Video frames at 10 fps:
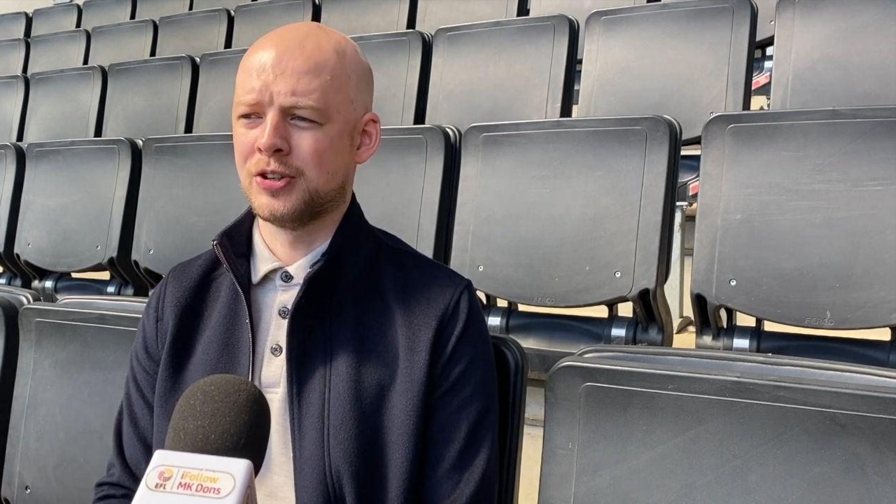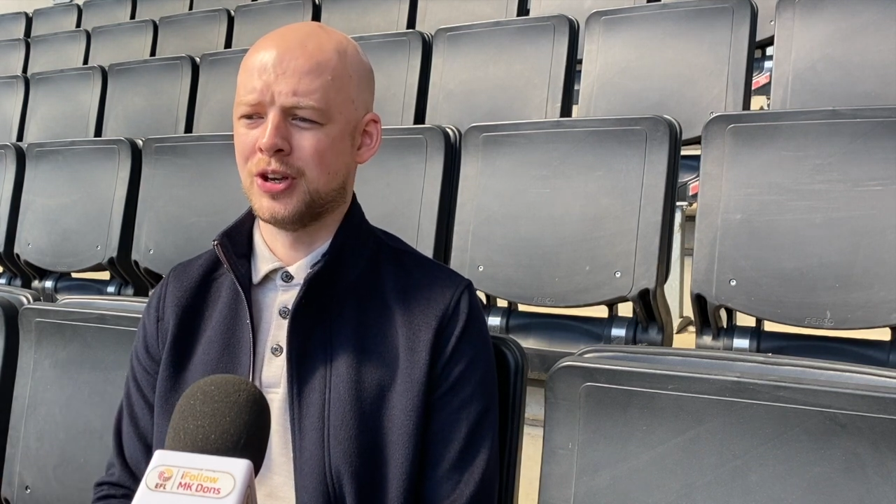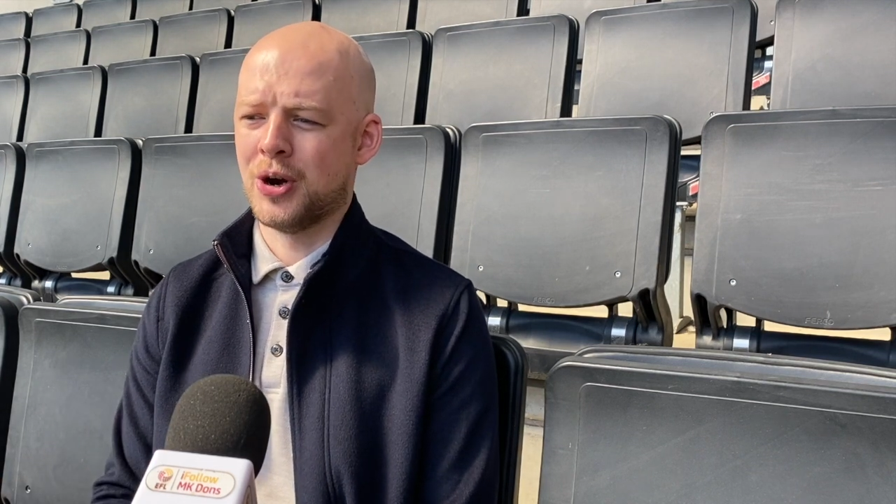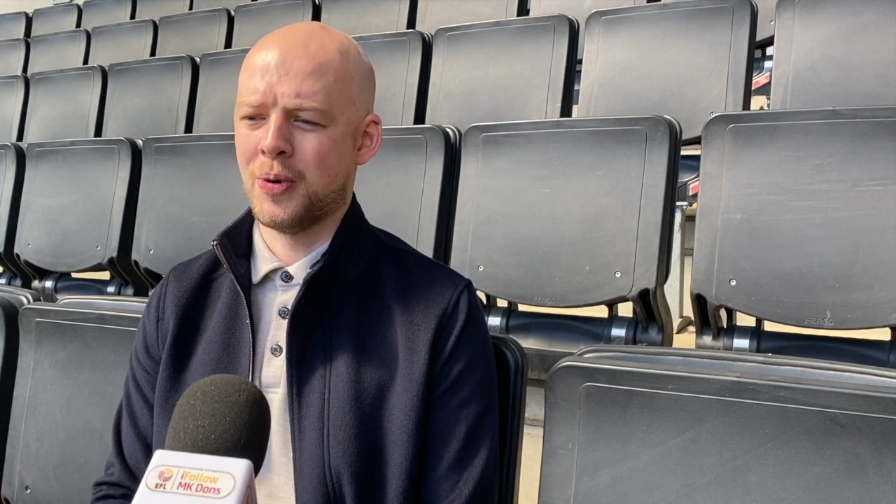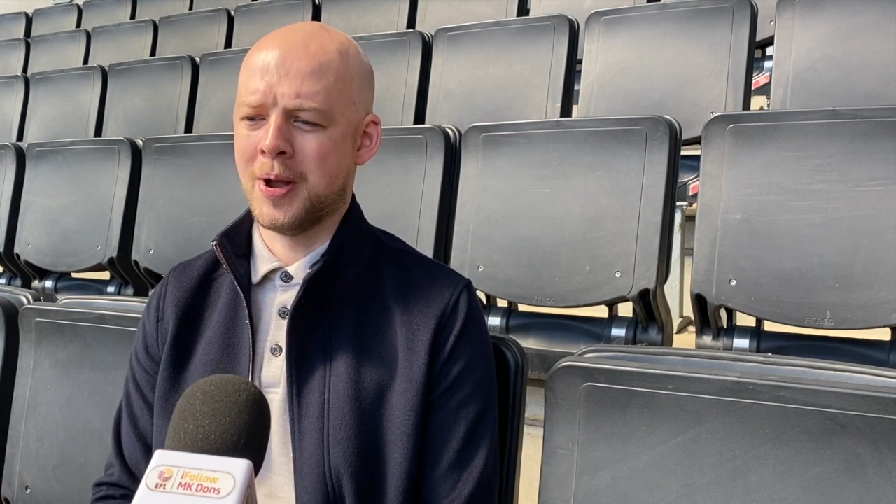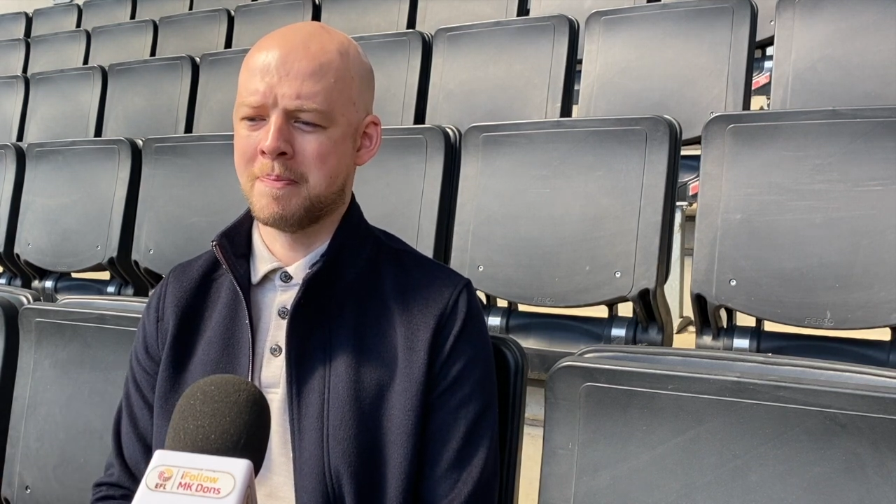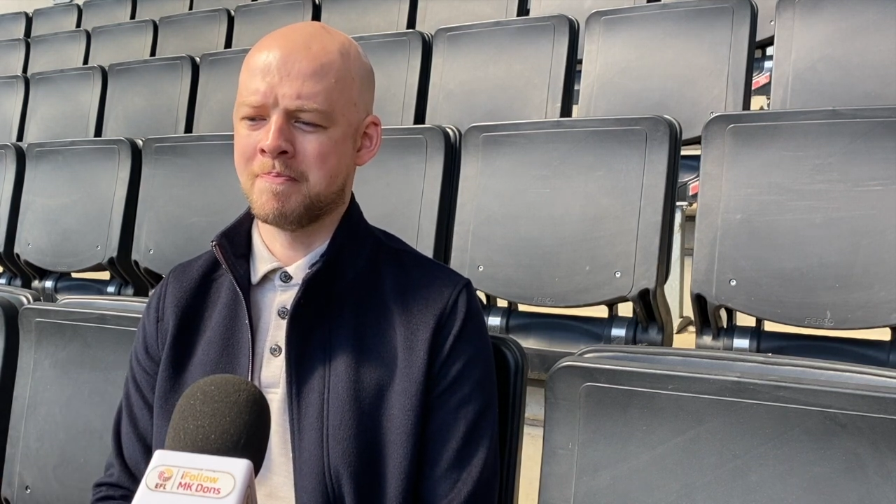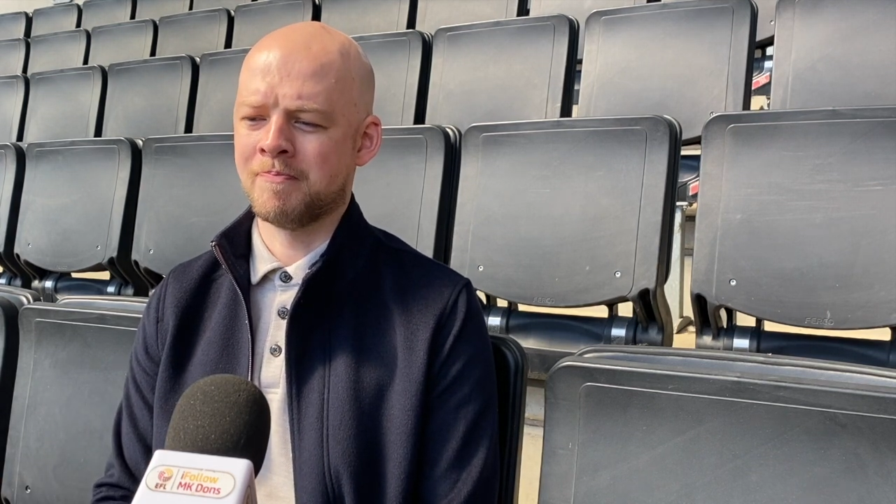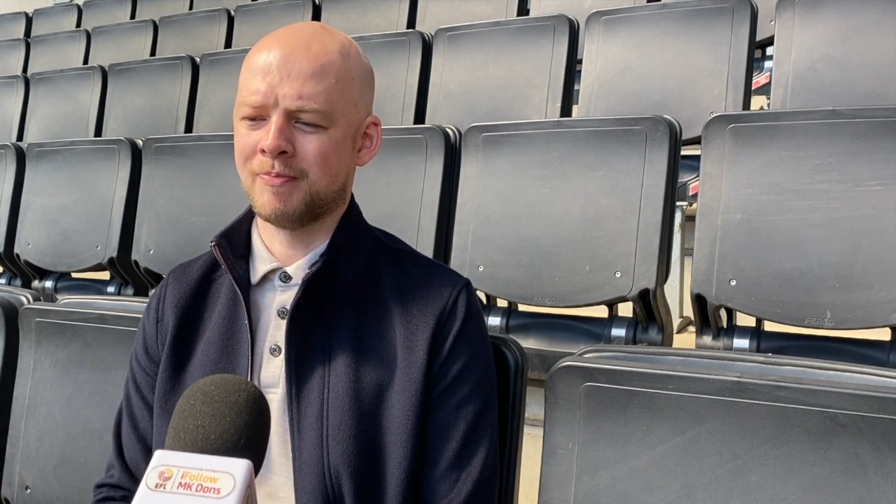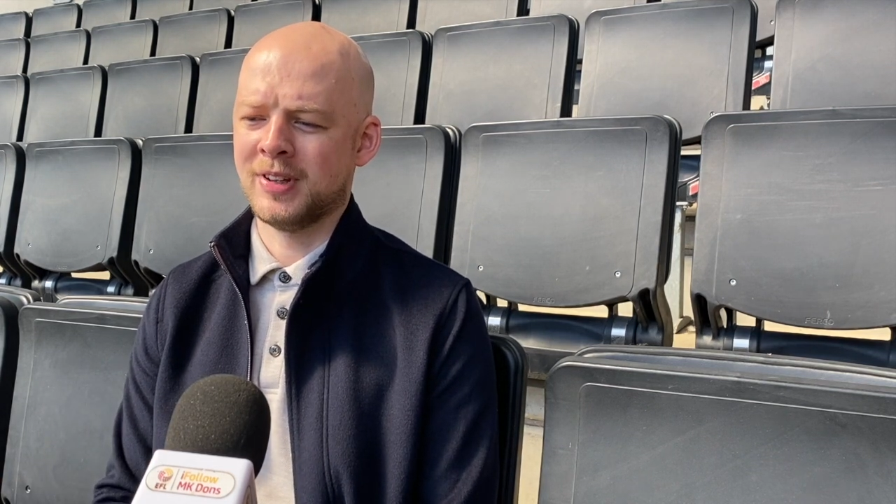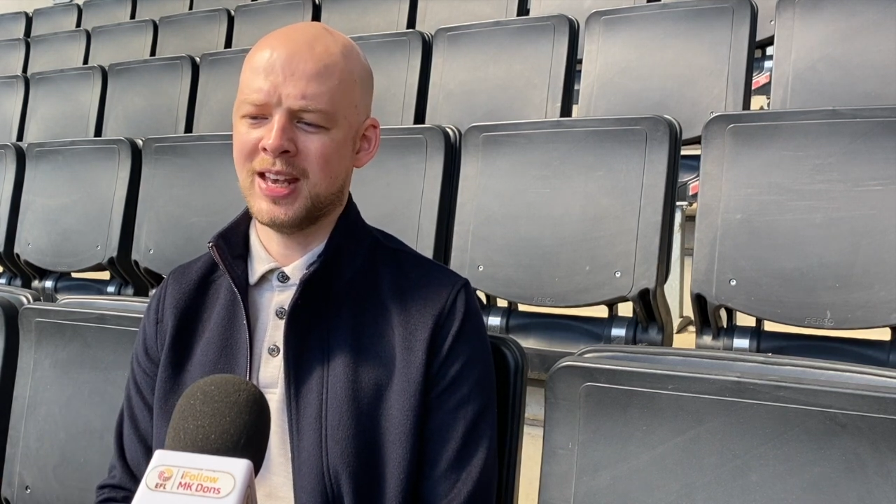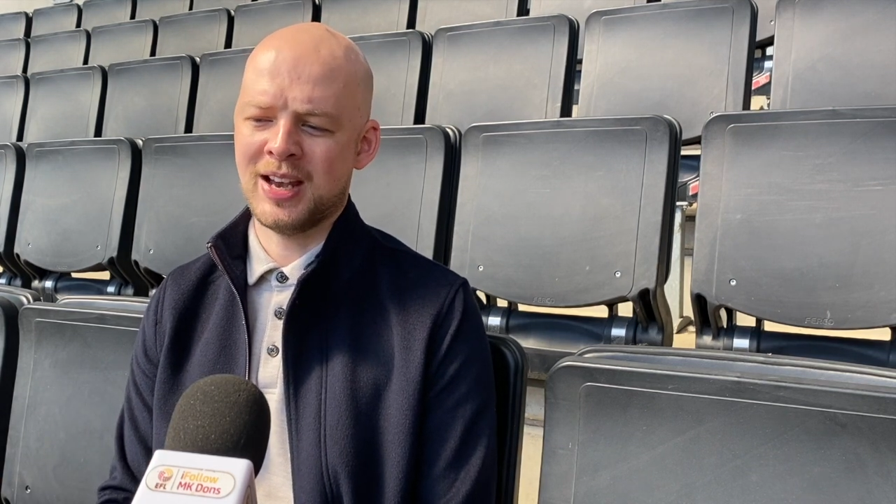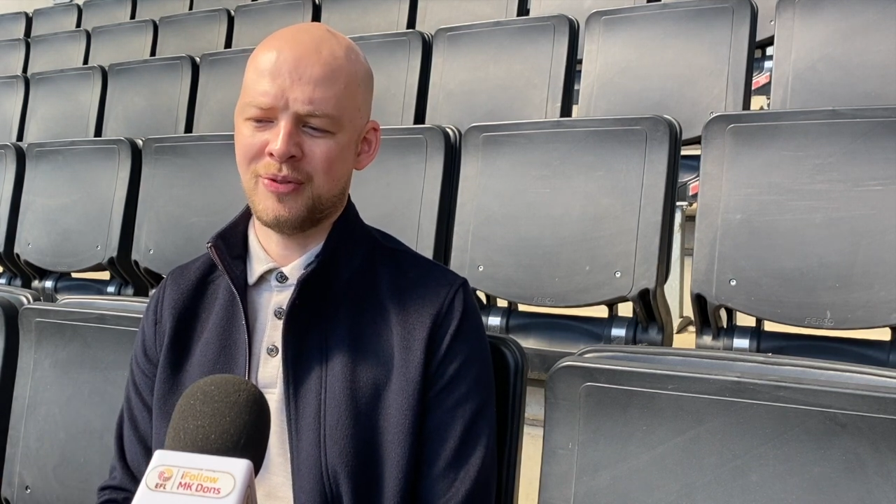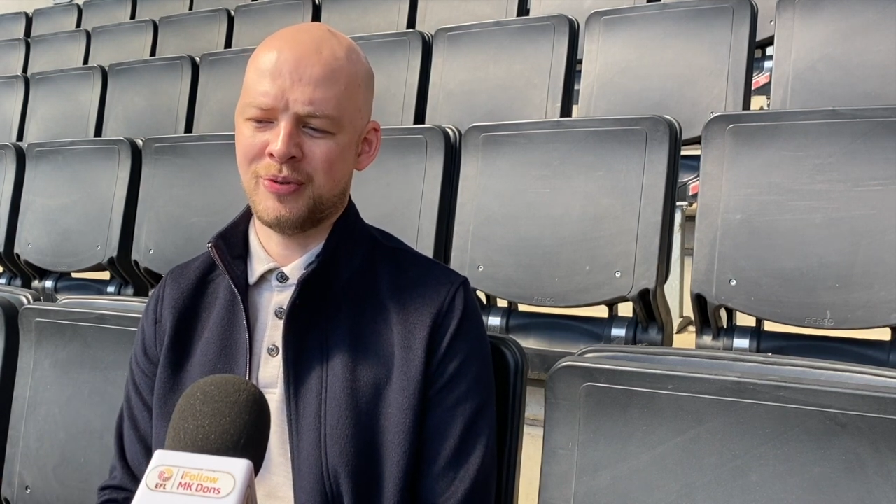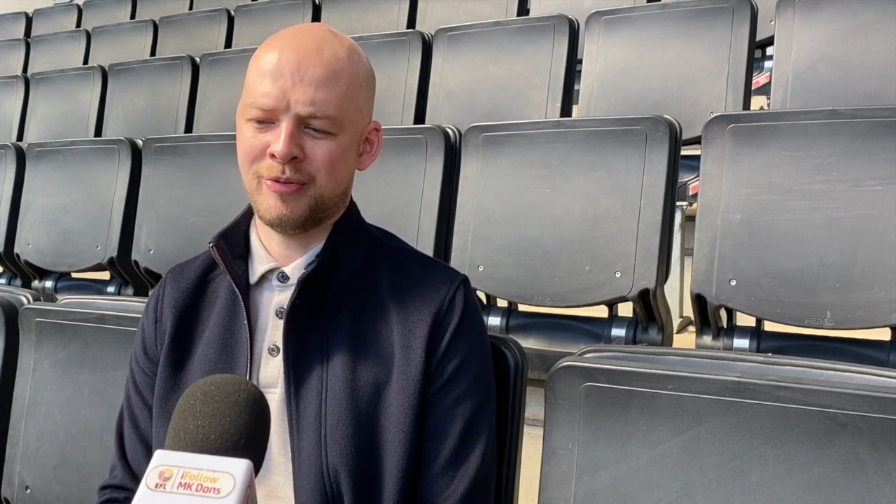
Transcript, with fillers: So um, yeah,